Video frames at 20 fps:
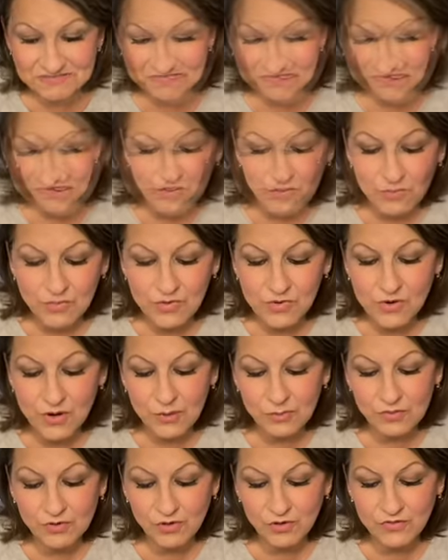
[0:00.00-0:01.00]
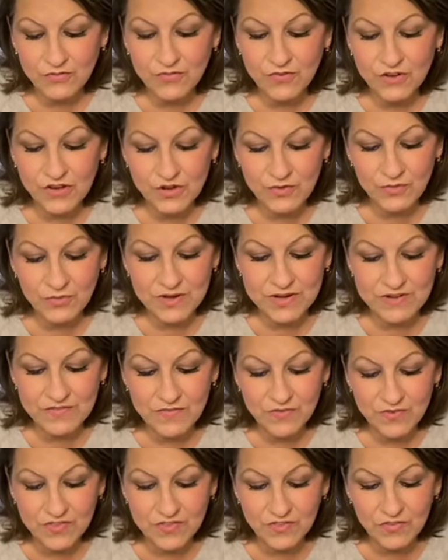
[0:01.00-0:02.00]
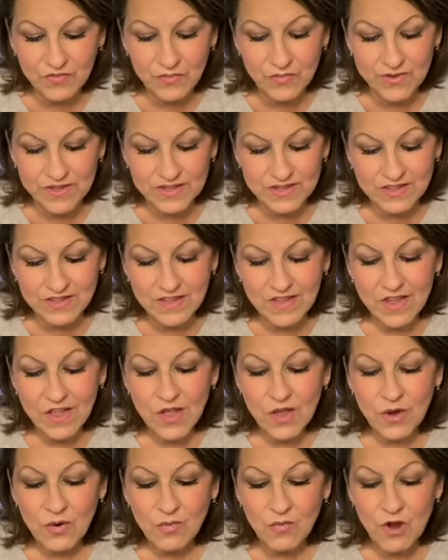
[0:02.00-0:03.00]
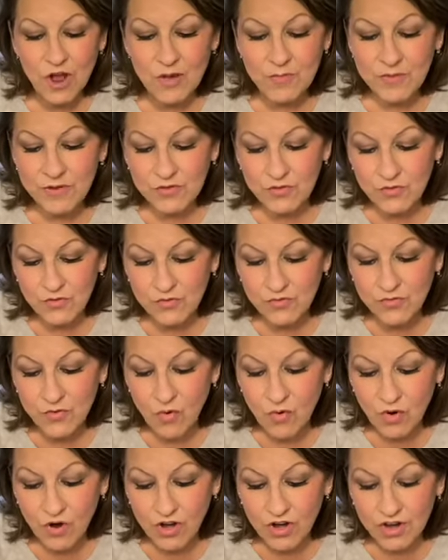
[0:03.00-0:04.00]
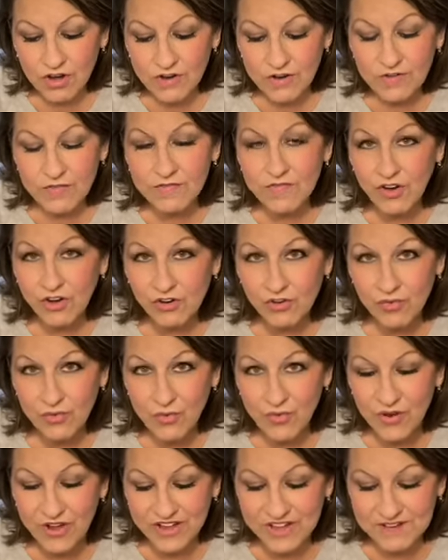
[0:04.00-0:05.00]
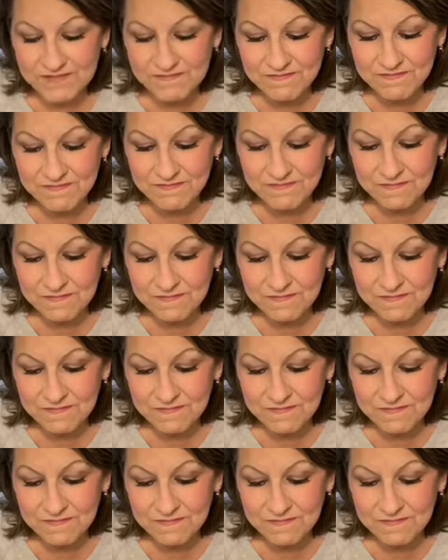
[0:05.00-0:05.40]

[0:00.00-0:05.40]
Here's some scriptures for you to read for this week. Romans 4, verse 1.